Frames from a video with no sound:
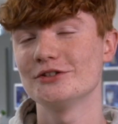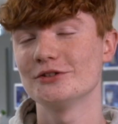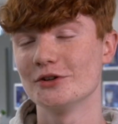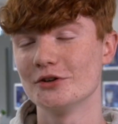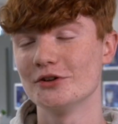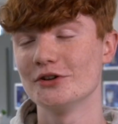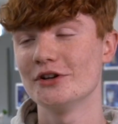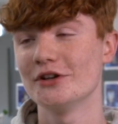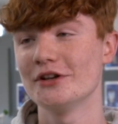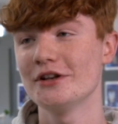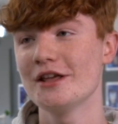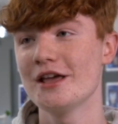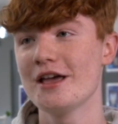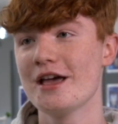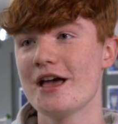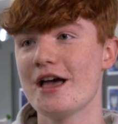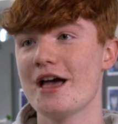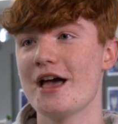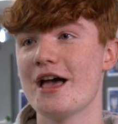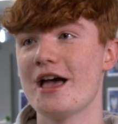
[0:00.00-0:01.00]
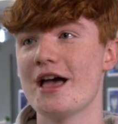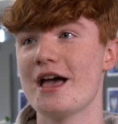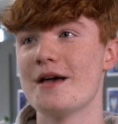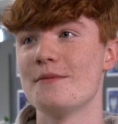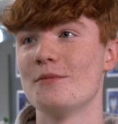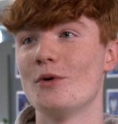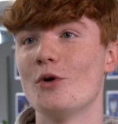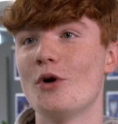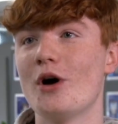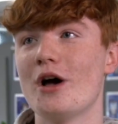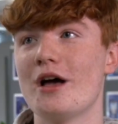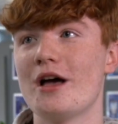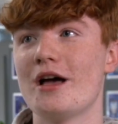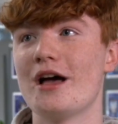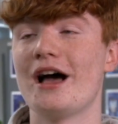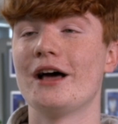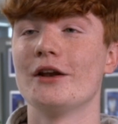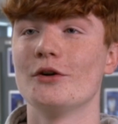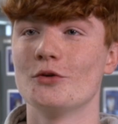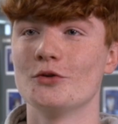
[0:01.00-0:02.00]
London and
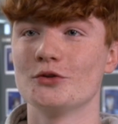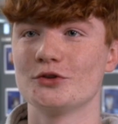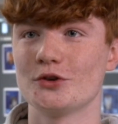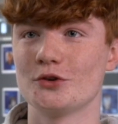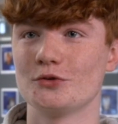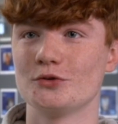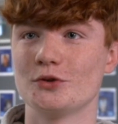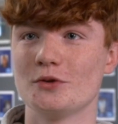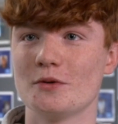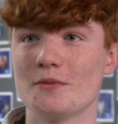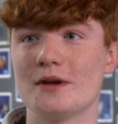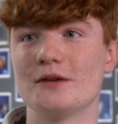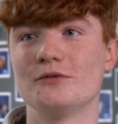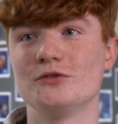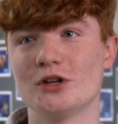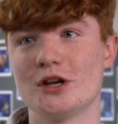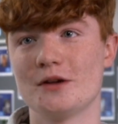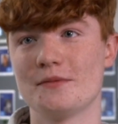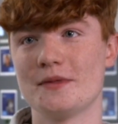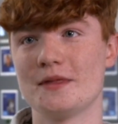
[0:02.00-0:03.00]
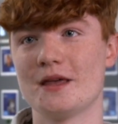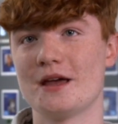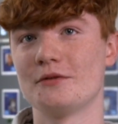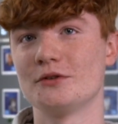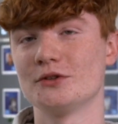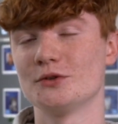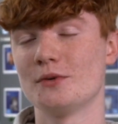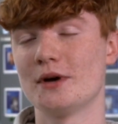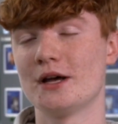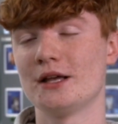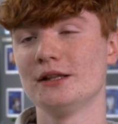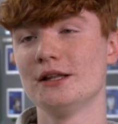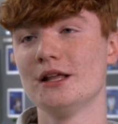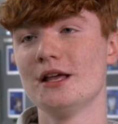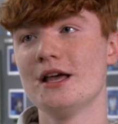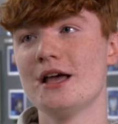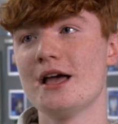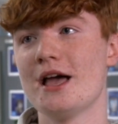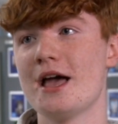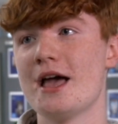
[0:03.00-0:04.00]
also do a bit of German there as well.
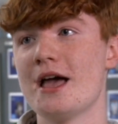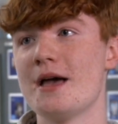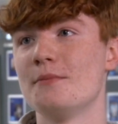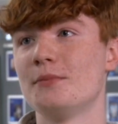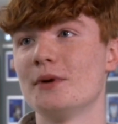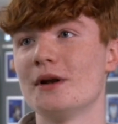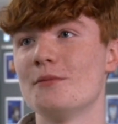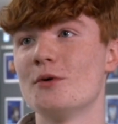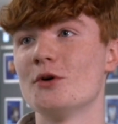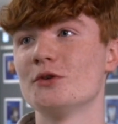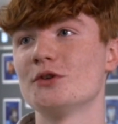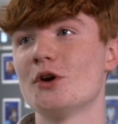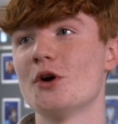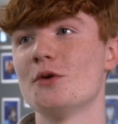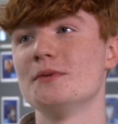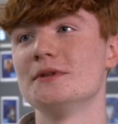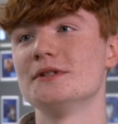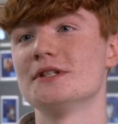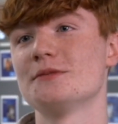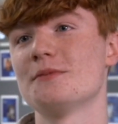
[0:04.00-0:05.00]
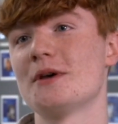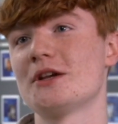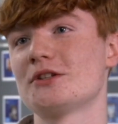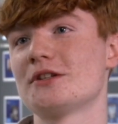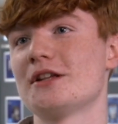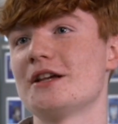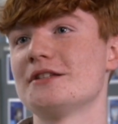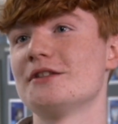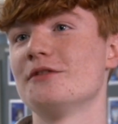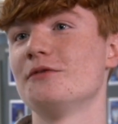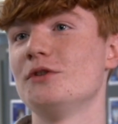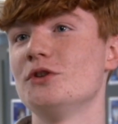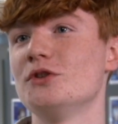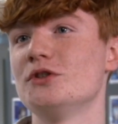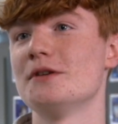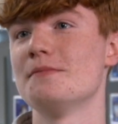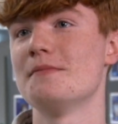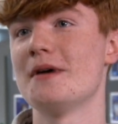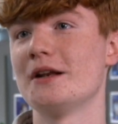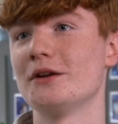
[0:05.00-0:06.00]
But I'm also hoping to specialise in the
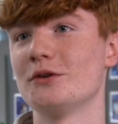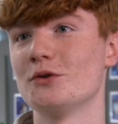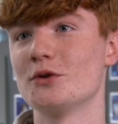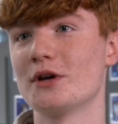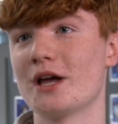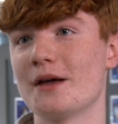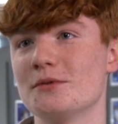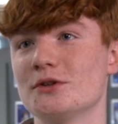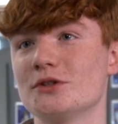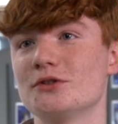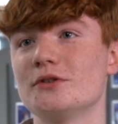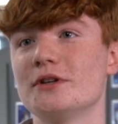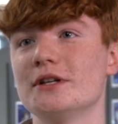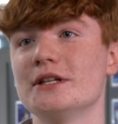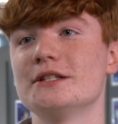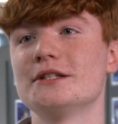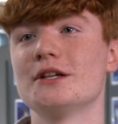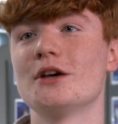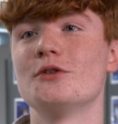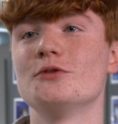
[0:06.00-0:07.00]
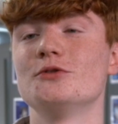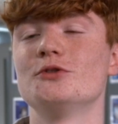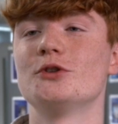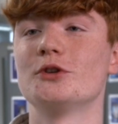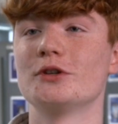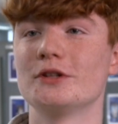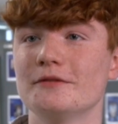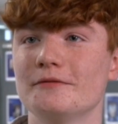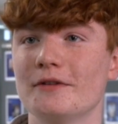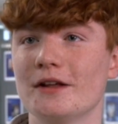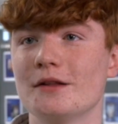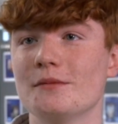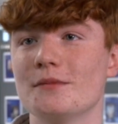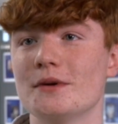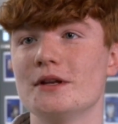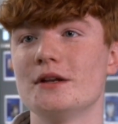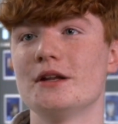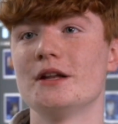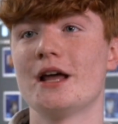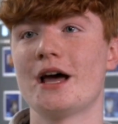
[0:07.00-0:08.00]
future in medical chemistry, so drug
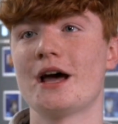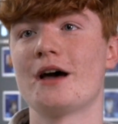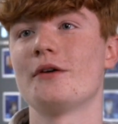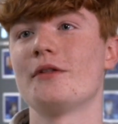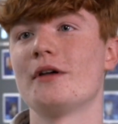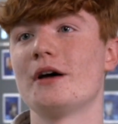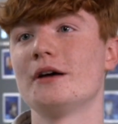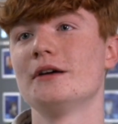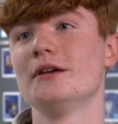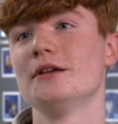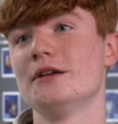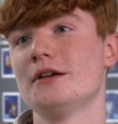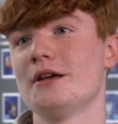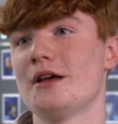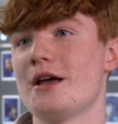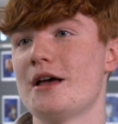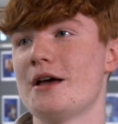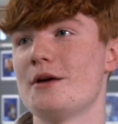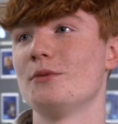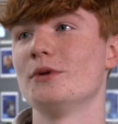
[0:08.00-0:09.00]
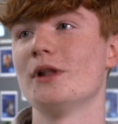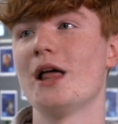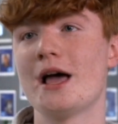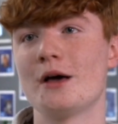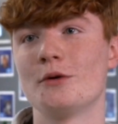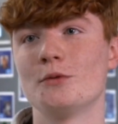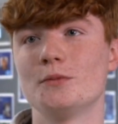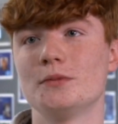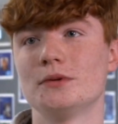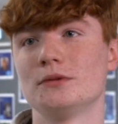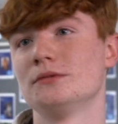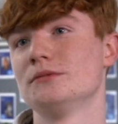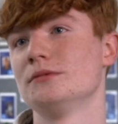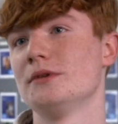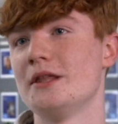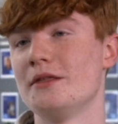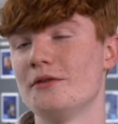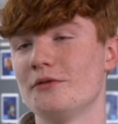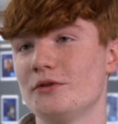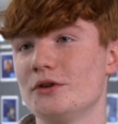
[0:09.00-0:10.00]
development and how that will help
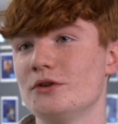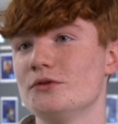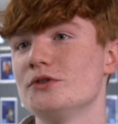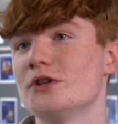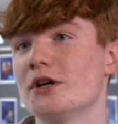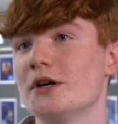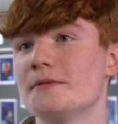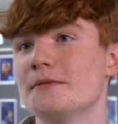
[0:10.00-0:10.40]
in the future.